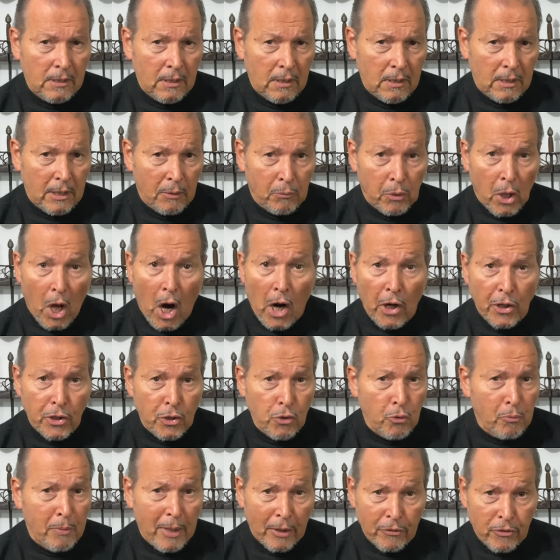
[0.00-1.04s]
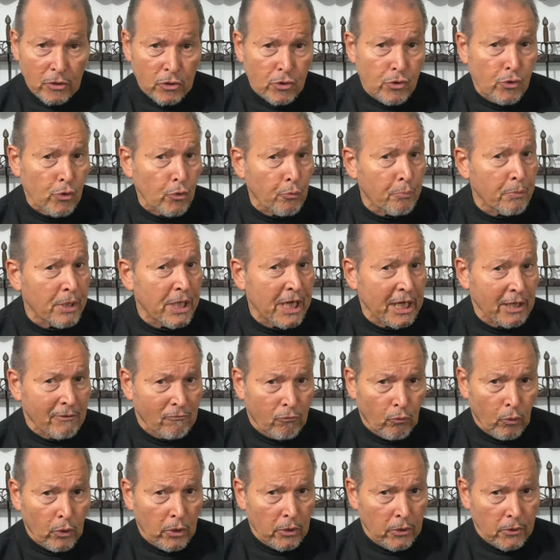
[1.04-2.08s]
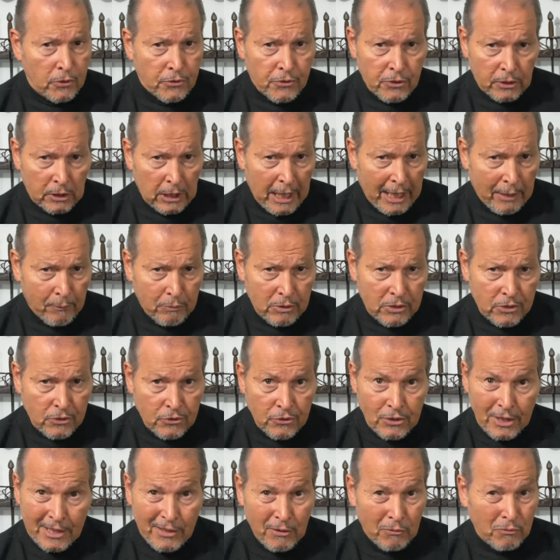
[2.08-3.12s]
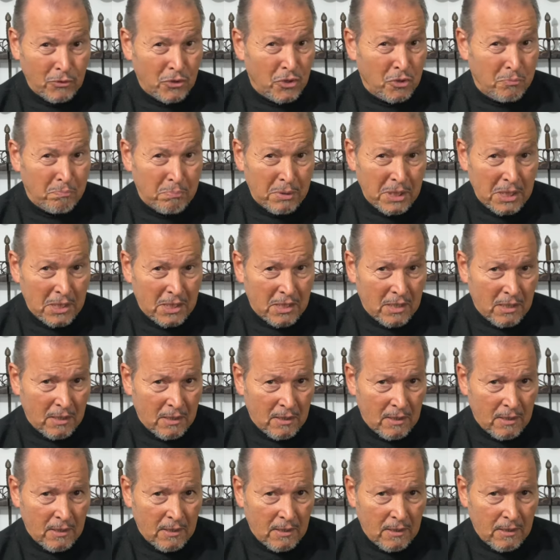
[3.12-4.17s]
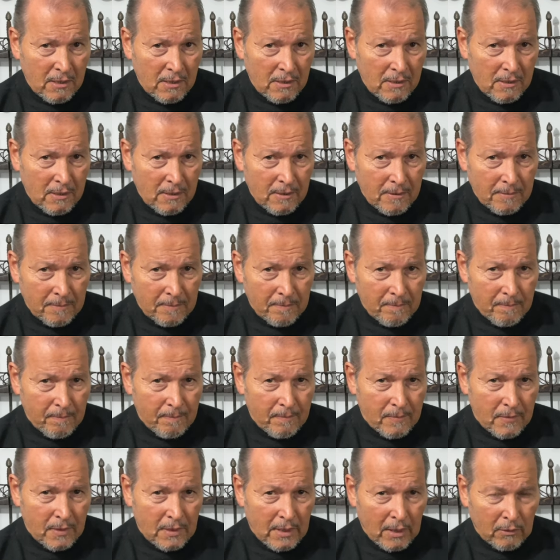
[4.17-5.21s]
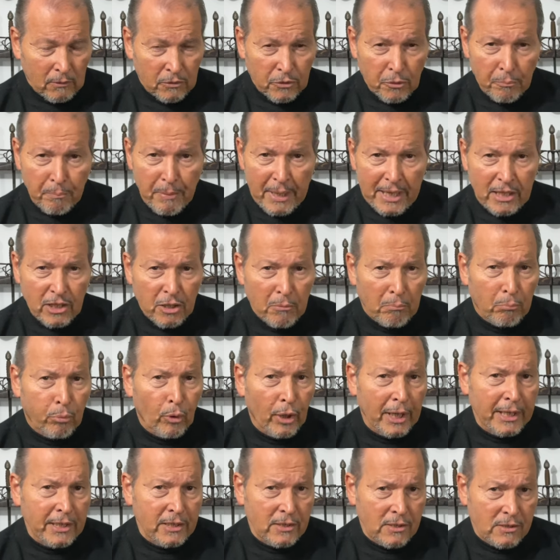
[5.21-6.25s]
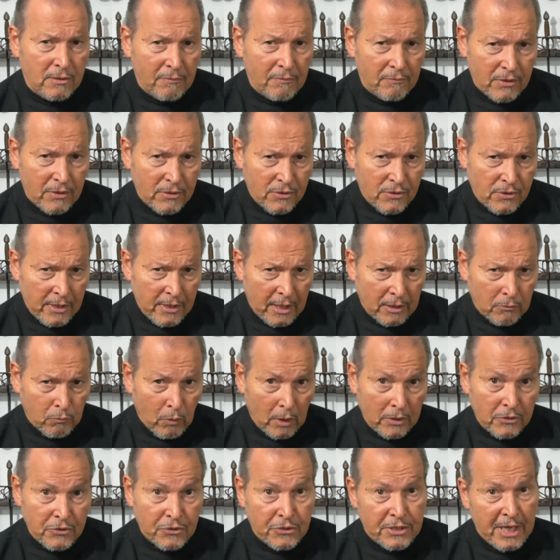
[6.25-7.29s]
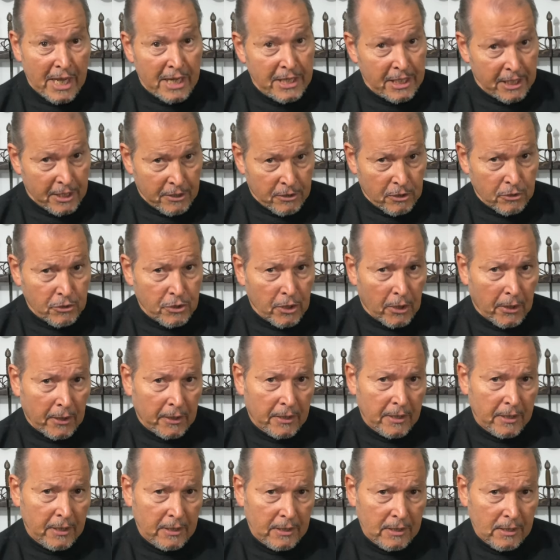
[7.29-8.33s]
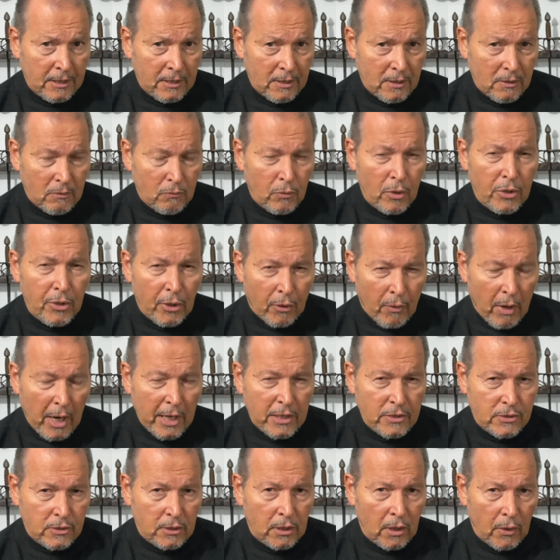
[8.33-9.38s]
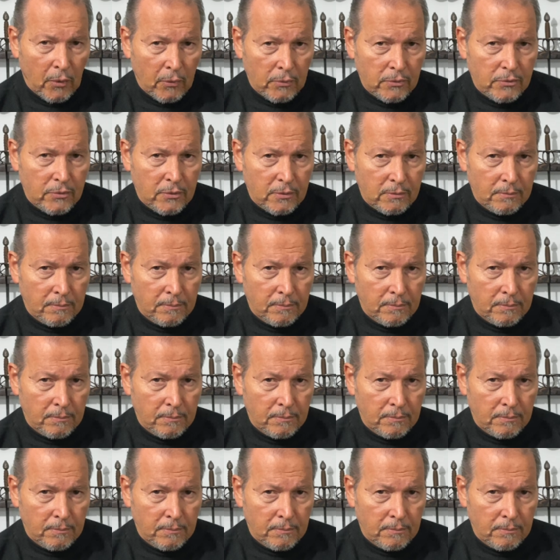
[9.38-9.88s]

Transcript: They will argue about the true meaning of words and languages they don't speak. They'll debate the brightness of the sun while standing in the dark with their eyes closed.